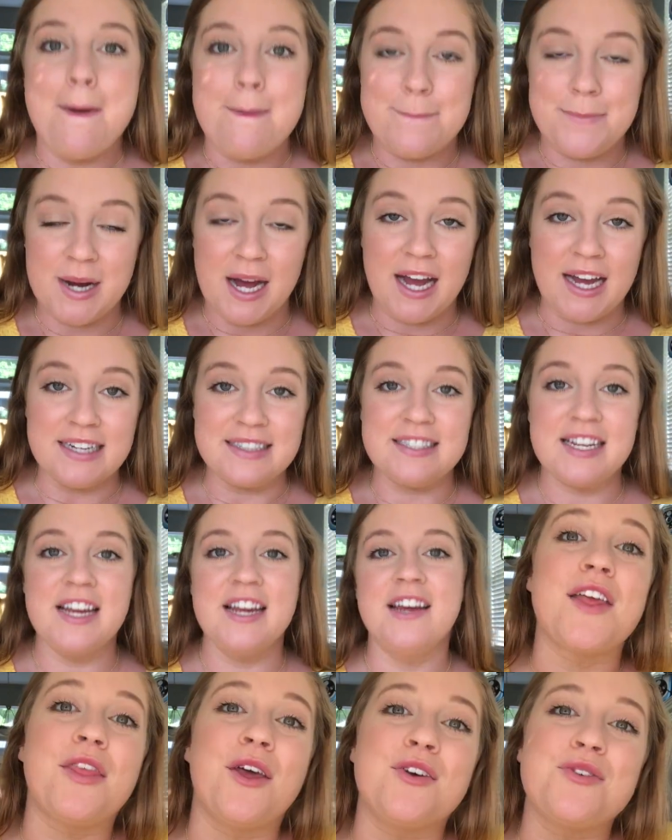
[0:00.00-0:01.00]
but
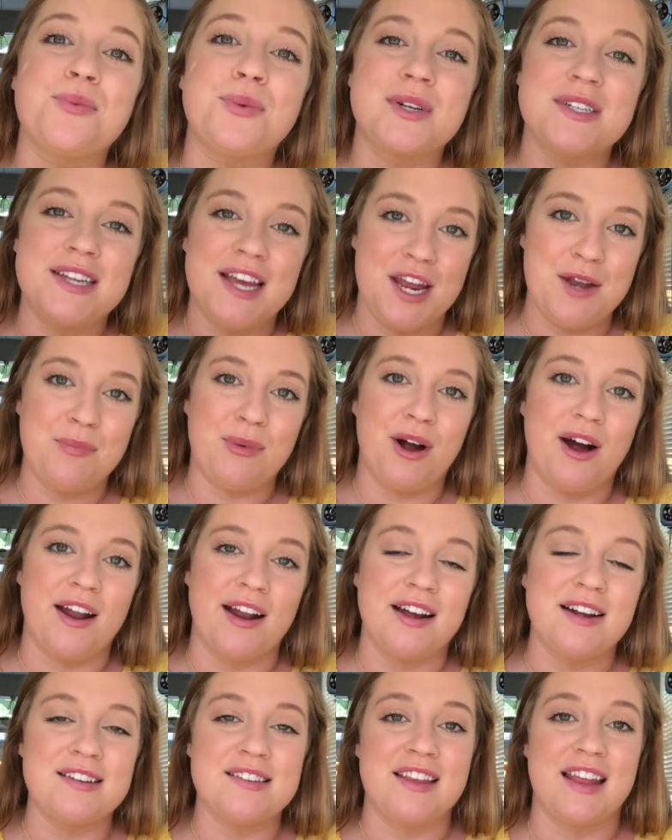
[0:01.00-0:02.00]
those were 10
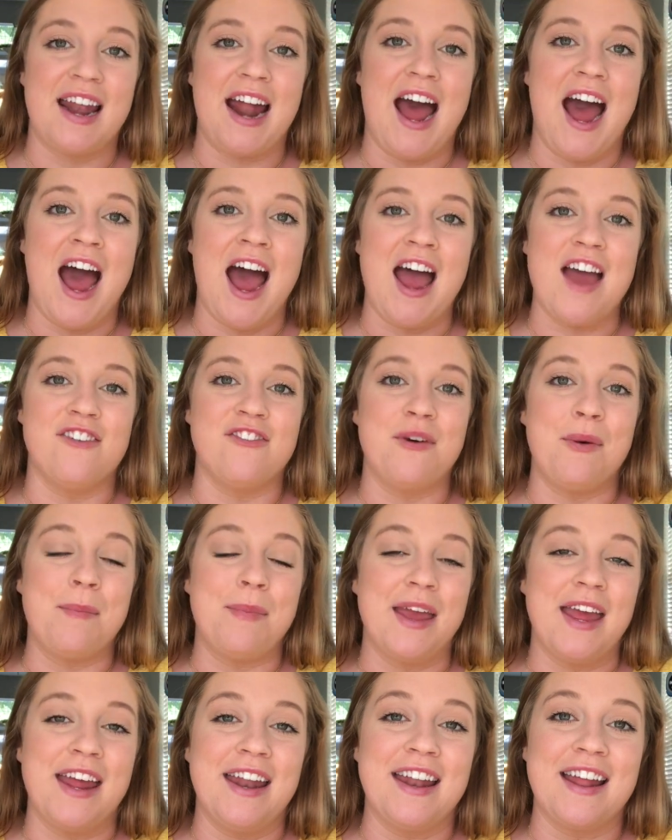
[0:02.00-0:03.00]
products that I've
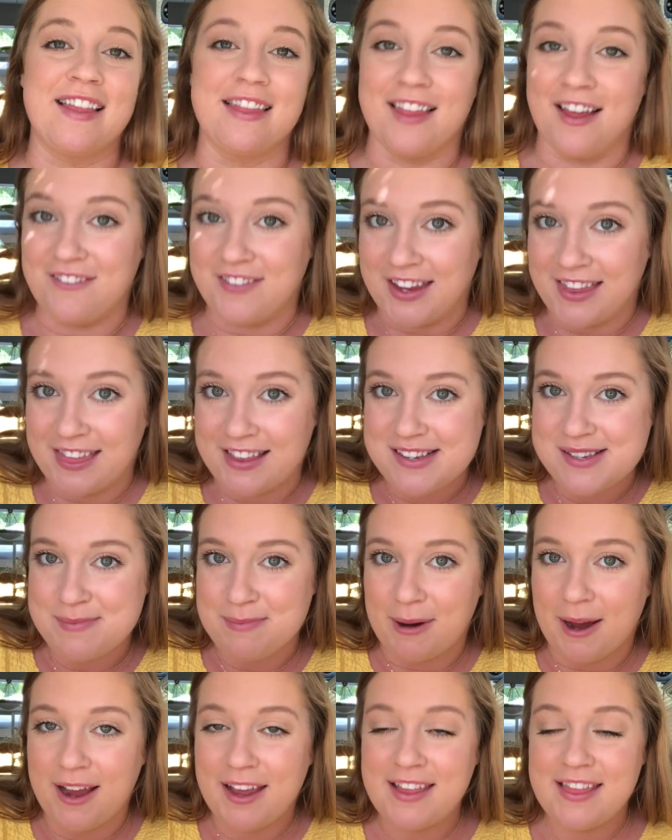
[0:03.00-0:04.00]
been loving this
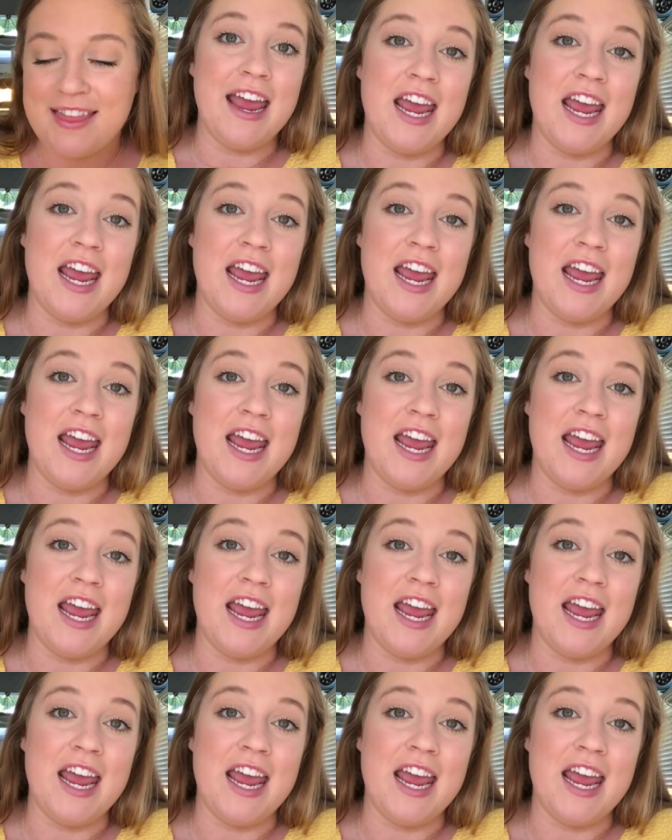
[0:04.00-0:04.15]
month.